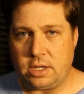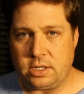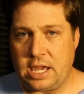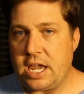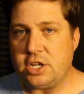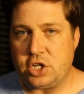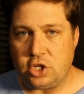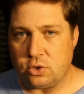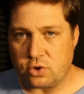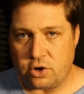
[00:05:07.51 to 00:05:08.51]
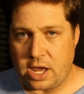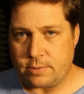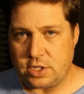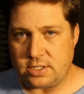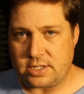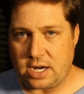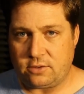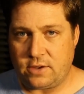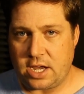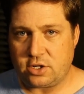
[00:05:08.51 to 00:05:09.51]
engaging user adoption and
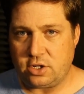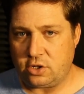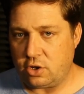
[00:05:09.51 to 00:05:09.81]
satisfaction